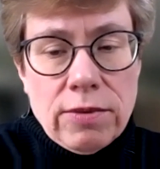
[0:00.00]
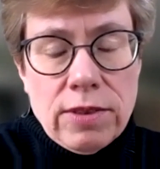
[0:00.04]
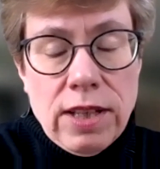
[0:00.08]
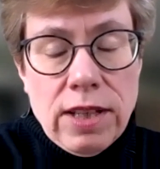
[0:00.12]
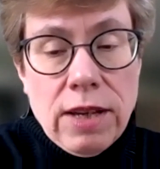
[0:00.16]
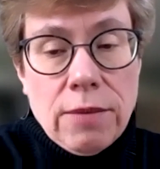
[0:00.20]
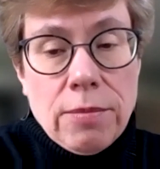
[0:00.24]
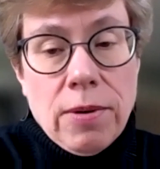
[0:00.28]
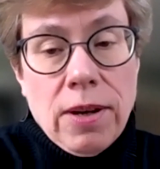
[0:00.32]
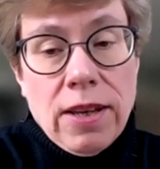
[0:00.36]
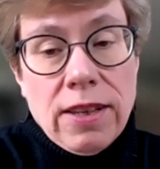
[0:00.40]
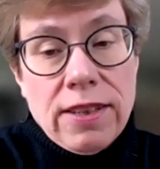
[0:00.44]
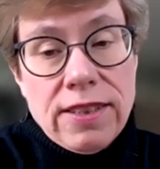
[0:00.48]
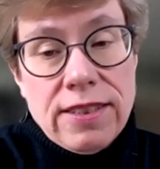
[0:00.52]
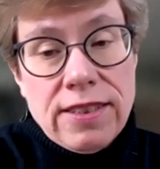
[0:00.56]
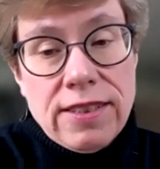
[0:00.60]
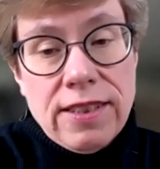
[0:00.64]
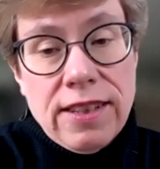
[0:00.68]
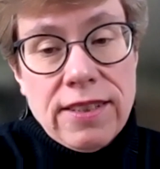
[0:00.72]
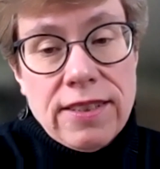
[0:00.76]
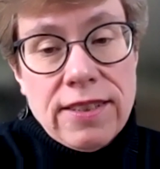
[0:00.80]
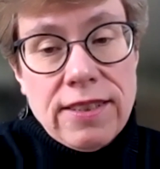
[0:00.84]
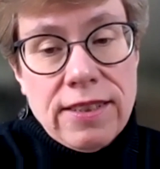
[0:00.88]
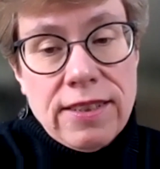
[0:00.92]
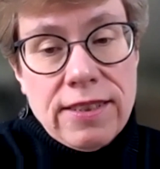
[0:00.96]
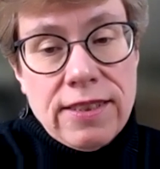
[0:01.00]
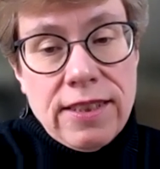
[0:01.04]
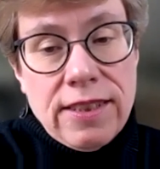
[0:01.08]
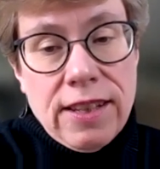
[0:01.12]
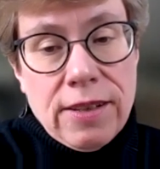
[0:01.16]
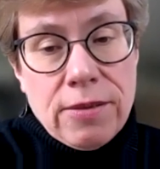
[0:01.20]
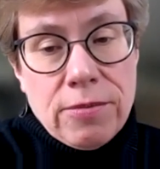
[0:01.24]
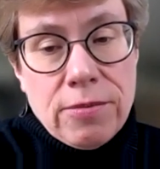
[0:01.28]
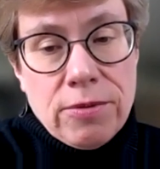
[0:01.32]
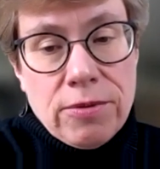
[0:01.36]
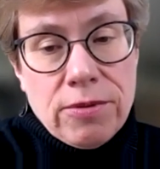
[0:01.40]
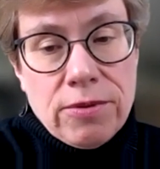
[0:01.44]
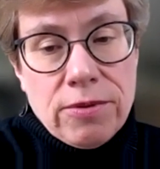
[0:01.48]
it was hypothesized that
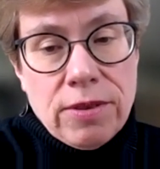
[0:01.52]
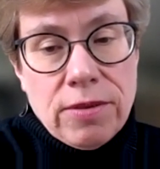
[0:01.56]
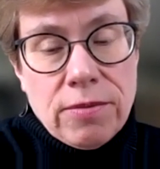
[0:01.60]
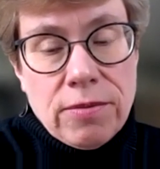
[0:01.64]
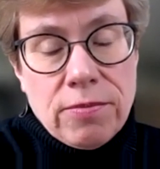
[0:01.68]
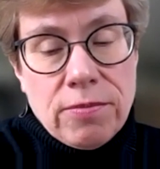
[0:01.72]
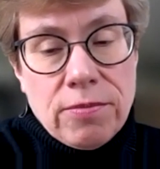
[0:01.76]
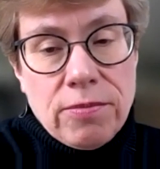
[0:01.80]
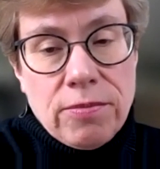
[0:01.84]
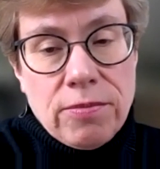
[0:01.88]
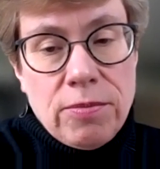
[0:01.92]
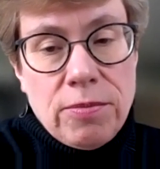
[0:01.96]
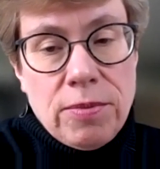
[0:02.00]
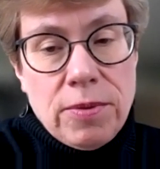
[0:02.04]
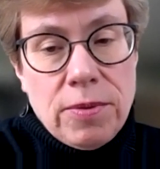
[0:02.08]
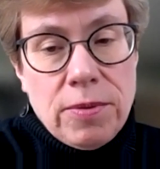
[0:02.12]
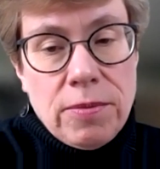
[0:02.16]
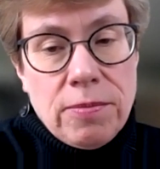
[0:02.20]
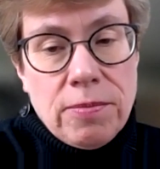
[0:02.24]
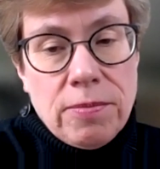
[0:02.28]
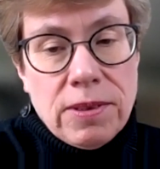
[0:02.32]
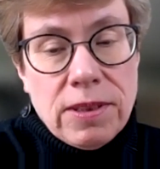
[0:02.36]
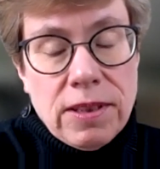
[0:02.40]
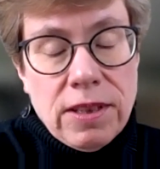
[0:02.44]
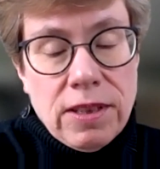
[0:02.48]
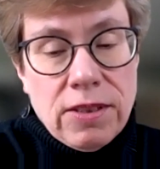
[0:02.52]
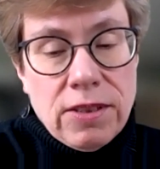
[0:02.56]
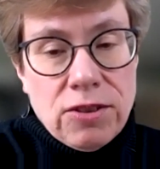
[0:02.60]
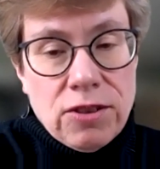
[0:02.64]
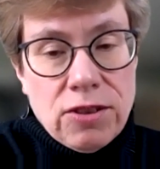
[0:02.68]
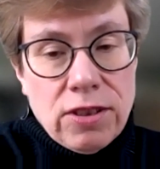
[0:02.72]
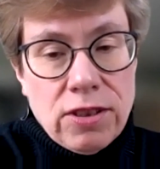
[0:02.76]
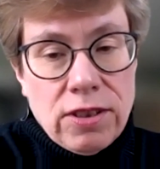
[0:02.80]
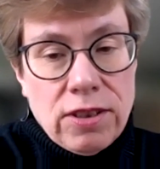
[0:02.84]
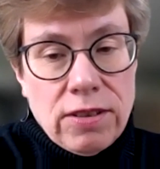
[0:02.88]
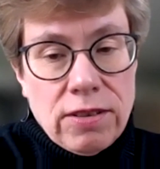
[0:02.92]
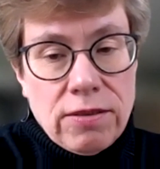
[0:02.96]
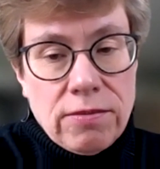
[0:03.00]
zanubrutinib would be
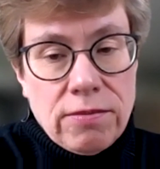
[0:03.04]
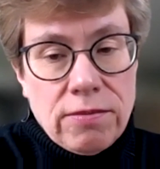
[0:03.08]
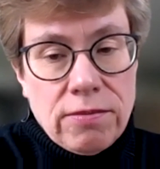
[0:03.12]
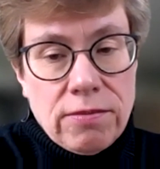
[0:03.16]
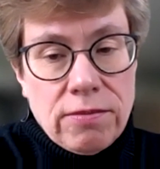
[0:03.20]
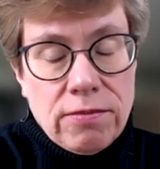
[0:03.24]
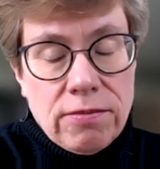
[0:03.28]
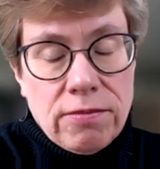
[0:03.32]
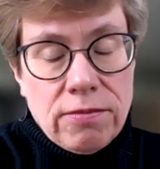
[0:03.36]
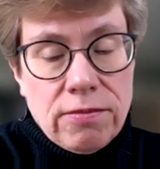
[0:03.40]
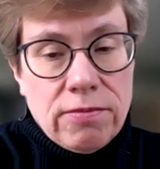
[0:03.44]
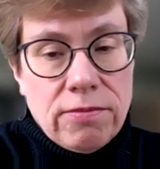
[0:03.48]
potentially